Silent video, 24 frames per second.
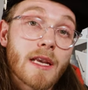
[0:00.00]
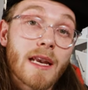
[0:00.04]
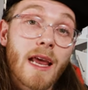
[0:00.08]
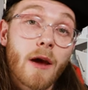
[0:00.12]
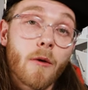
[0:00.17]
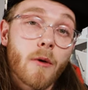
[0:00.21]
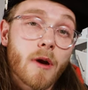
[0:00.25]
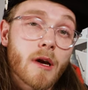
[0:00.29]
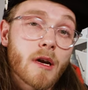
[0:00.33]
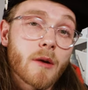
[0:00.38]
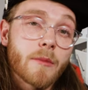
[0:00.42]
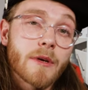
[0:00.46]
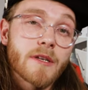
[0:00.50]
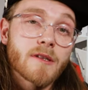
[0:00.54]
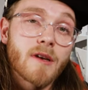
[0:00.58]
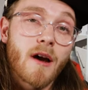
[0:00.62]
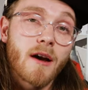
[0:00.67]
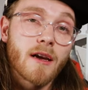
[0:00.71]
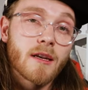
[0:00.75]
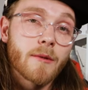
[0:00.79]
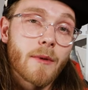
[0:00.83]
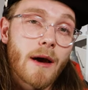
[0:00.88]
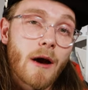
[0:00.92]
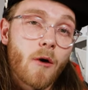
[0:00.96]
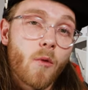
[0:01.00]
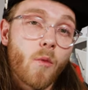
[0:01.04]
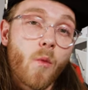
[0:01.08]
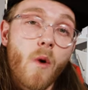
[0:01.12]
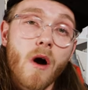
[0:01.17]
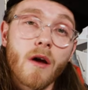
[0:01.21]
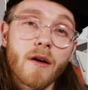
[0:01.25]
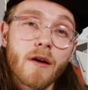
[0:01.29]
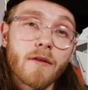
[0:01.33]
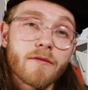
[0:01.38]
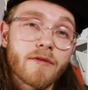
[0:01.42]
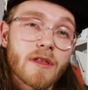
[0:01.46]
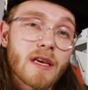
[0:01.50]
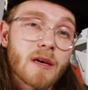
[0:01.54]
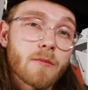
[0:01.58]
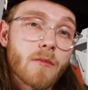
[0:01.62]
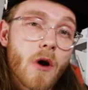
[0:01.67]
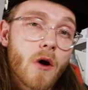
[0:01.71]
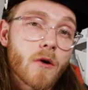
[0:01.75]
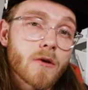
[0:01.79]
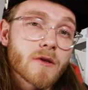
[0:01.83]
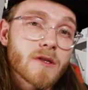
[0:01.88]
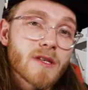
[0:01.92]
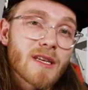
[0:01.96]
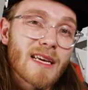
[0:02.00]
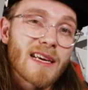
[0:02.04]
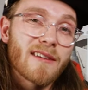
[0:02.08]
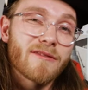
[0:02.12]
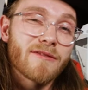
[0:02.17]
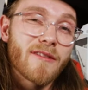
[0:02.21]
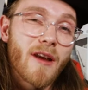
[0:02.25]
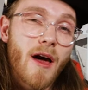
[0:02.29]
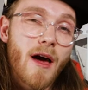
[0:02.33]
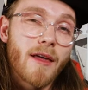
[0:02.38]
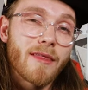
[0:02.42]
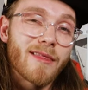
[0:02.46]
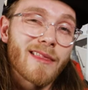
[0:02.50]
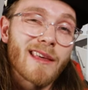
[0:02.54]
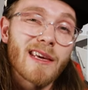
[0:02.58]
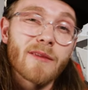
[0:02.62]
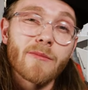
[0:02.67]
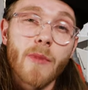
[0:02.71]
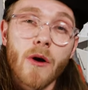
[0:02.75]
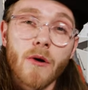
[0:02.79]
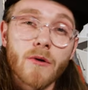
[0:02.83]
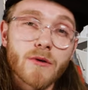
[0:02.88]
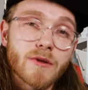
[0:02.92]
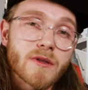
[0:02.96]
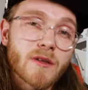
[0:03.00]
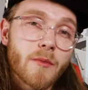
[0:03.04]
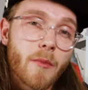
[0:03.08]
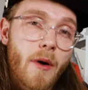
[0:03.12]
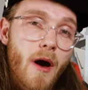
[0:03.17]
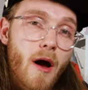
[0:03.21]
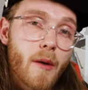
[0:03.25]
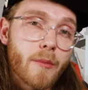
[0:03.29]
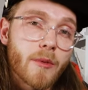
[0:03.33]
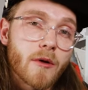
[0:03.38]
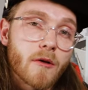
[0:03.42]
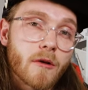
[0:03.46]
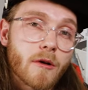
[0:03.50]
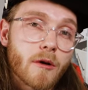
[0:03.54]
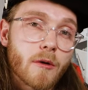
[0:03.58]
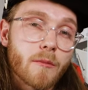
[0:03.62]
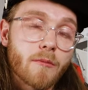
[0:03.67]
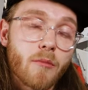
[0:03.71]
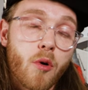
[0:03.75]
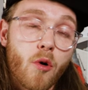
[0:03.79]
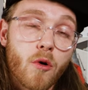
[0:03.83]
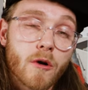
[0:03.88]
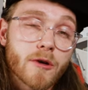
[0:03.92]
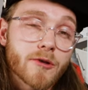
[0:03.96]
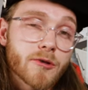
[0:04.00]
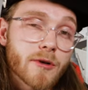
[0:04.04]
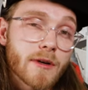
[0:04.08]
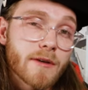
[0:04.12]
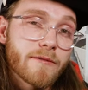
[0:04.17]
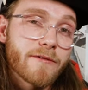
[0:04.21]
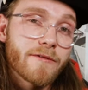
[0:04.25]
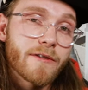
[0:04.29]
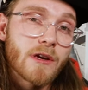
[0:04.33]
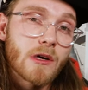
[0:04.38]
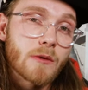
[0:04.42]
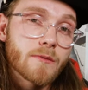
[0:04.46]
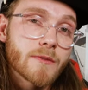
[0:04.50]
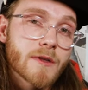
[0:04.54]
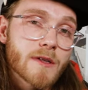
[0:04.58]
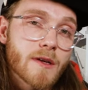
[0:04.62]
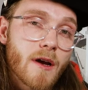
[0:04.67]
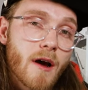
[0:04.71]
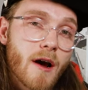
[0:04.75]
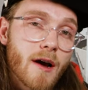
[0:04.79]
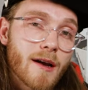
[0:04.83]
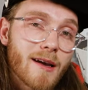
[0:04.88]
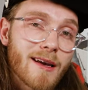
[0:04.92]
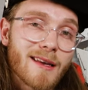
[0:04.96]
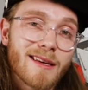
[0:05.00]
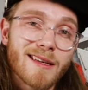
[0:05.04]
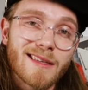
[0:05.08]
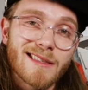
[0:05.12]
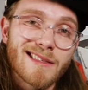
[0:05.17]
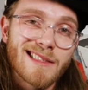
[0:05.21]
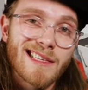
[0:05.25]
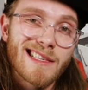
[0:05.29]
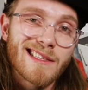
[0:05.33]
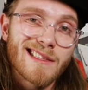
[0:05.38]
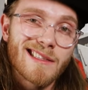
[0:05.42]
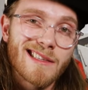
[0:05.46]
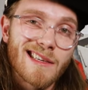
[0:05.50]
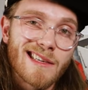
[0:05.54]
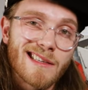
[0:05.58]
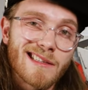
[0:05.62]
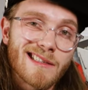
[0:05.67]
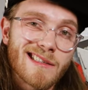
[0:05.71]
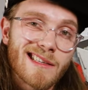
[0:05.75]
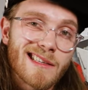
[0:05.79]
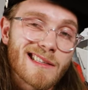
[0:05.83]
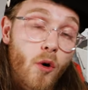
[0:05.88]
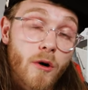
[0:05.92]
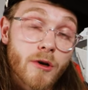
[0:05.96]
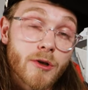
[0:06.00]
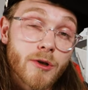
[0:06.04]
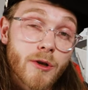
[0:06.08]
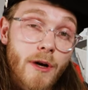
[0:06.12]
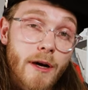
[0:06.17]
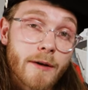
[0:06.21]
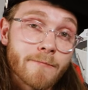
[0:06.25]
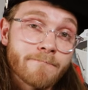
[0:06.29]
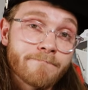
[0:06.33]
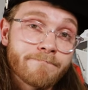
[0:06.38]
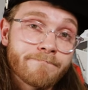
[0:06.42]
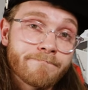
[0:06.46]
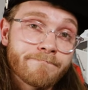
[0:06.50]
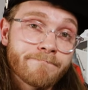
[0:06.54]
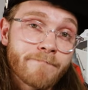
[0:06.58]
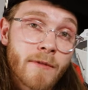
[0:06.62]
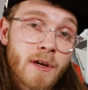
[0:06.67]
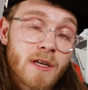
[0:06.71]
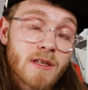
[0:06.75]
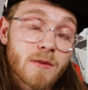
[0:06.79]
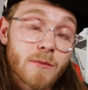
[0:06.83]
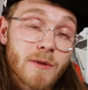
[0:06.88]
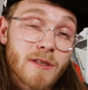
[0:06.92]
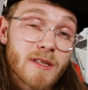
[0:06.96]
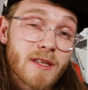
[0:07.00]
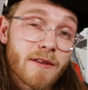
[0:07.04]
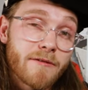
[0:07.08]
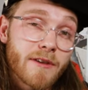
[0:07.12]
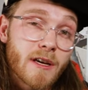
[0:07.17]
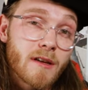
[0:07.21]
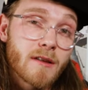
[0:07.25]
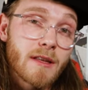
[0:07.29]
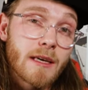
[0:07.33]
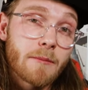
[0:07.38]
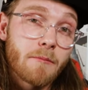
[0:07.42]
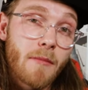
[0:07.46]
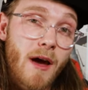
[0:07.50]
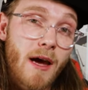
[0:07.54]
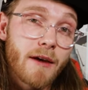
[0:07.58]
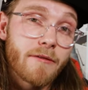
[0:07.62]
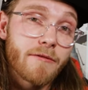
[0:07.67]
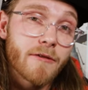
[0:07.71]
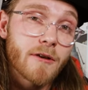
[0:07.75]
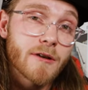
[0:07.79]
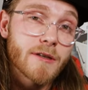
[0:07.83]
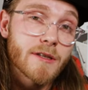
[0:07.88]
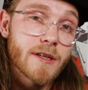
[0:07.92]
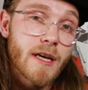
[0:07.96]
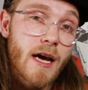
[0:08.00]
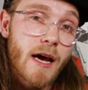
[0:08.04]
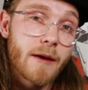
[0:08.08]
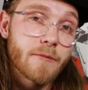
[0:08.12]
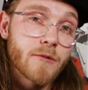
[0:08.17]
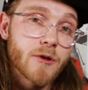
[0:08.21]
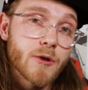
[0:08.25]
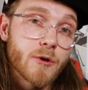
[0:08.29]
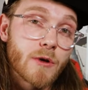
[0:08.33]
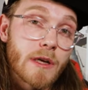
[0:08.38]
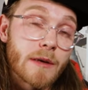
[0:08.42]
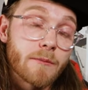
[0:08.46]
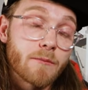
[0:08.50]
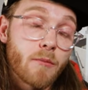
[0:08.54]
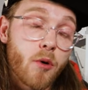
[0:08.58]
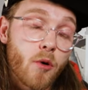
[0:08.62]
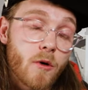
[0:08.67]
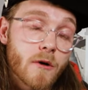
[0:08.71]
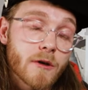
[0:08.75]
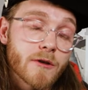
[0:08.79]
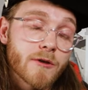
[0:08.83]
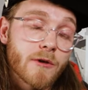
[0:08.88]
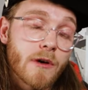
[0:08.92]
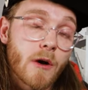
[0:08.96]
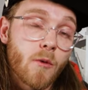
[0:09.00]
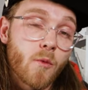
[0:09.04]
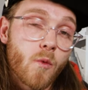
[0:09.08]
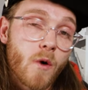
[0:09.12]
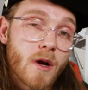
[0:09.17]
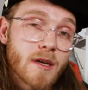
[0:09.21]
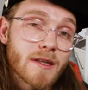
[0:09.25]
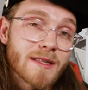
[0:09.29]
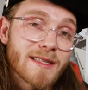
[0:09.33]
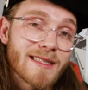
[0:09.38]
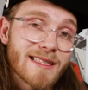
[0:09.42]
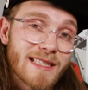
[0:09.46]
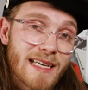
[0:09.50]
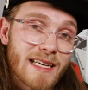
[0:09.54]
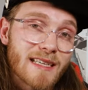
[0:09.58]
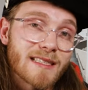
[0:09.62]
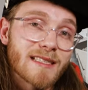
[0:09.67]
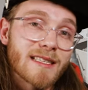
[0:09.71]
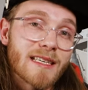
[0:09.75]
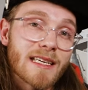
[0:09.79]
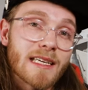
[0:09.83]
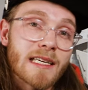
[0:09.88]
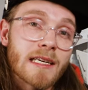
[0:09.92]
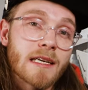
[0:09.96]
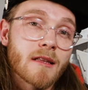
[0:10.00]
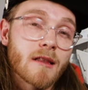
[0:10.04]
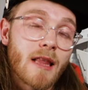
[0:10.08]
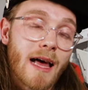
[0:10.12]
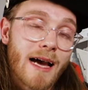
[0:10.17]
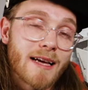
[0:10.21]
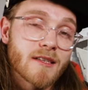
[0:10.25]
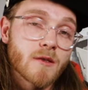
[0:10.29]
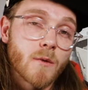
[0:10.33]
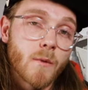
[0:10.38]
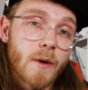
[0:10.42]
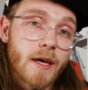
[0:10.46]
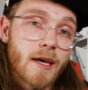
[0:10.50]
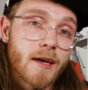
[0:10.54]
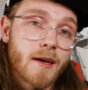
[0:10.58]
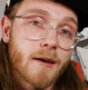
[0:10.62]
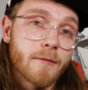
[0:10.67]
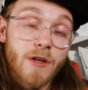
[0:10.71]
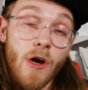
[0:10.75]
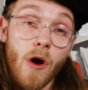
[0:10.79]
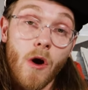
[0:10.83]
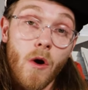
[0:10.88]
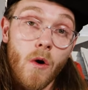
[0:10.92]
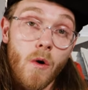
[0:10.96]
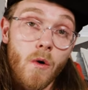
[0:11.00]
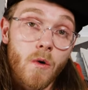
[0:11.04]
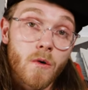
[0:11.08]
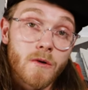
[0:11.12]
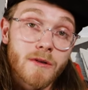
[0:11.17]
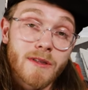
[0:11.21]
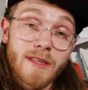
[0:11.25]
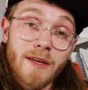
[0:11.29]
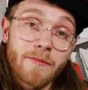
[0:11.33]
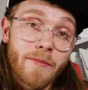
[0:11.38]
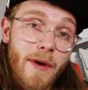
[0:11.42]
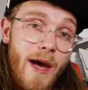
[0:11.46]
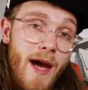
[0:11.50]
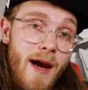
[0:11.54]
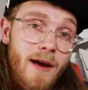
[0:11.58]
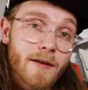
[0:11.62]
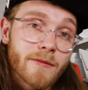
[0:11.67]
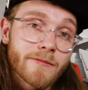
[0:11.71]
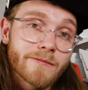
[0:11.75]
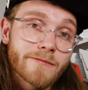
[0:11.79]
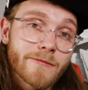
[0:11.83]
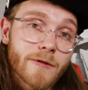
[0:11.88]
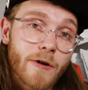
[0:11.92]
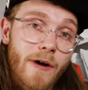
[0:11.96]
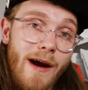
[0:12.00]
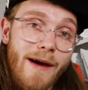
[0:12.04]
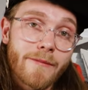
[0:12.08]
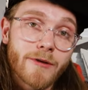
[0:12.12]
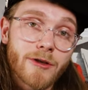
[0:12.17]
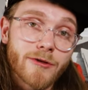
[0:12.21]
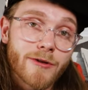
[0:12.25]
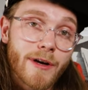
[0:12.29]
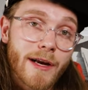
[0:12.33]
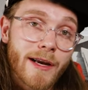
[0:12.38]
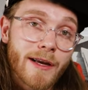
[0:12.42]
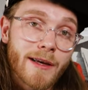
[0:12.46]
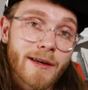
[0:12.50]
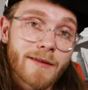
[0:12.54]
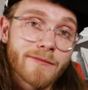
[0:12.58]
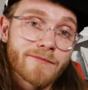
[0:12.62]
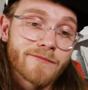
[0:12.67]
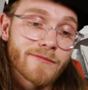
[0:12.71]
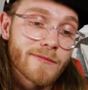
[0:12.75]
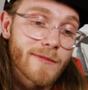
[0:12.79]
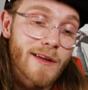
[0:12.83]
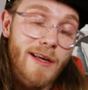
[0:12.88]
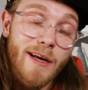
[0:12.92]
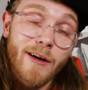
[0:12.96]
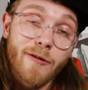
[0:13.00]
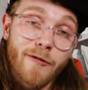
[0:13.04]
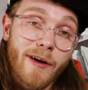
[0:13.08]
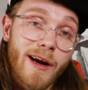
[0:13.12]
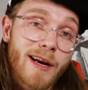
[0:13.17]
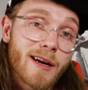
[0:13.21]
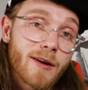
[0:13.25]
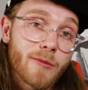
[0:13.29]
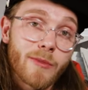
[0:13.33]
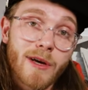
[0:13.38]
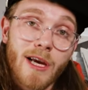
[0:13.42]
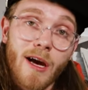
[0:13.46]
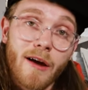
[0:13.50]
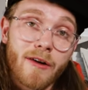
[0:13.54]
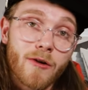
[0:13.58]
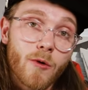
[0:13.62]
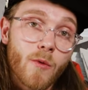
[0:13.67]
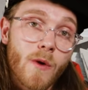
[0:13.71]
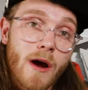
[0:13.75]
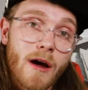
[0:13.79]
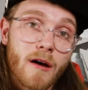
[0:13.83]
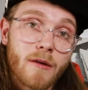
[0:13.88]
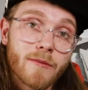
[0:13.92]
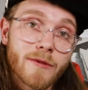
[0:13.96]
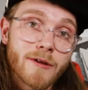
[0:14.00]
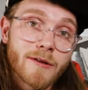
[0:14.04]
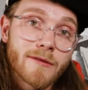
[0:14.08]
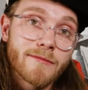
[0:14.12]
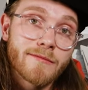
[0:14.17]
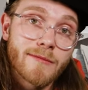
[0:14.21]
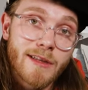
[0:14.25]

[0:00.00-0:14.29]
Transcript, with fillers: Today we're going to be talking about one of the most, if not the most, popular portrait film stock in existence, Portra. Specifically my first time shooting Portra 160 last week. So sit back, grab a drink, and get ready to be underwhelmed.